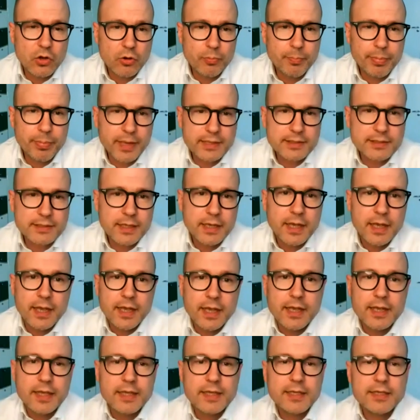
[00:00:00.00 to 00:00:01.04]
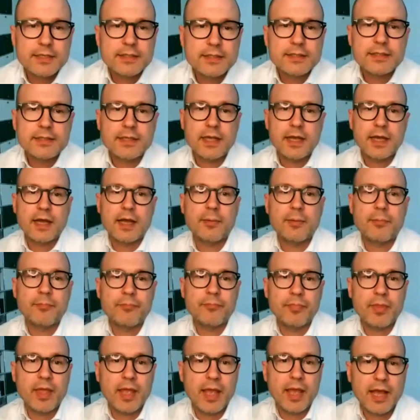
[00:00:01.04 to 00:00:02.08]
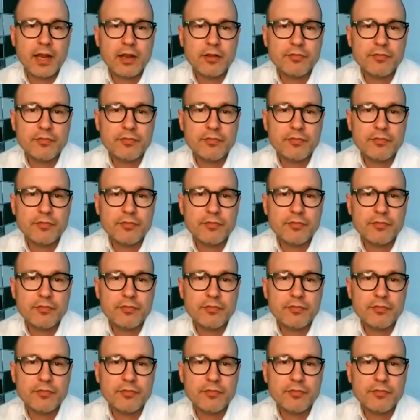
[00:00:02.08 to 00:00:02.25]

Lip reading: Lopez. He is head